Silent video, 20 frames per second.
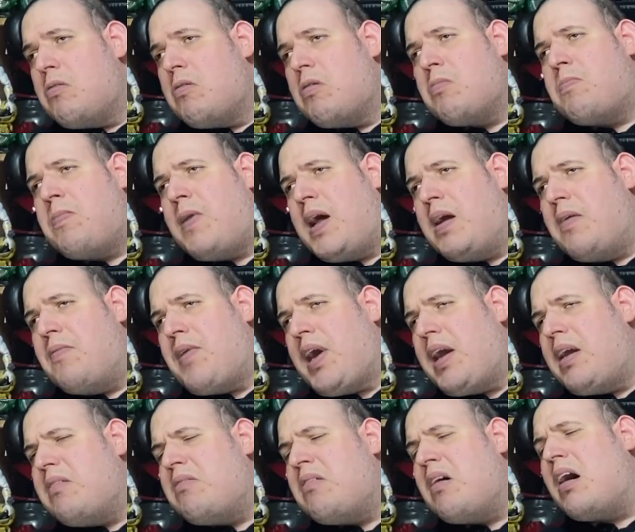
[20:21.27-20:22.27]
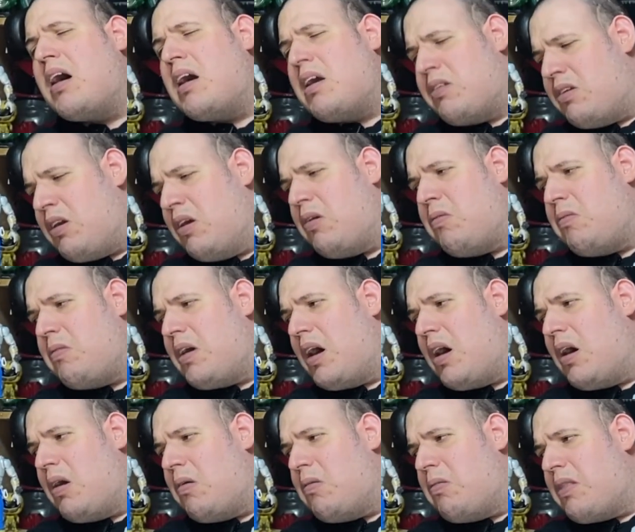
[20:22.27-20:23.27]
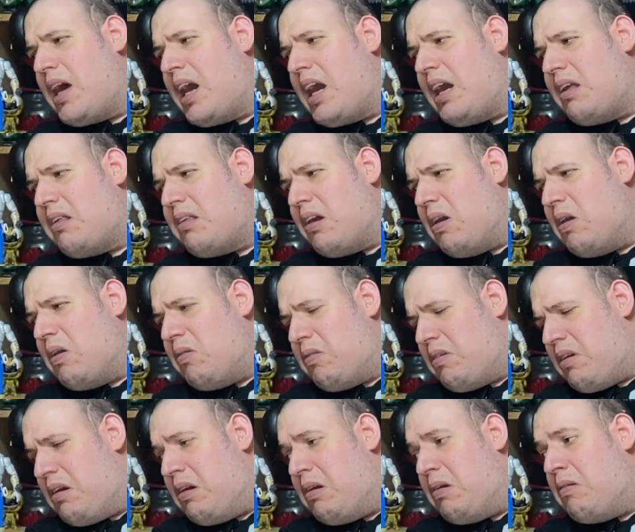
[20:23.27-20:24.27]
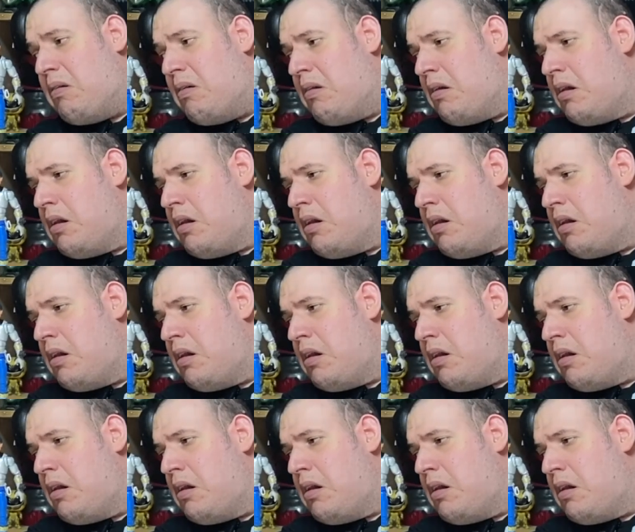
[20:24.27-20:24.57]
with Playmates. I do know they do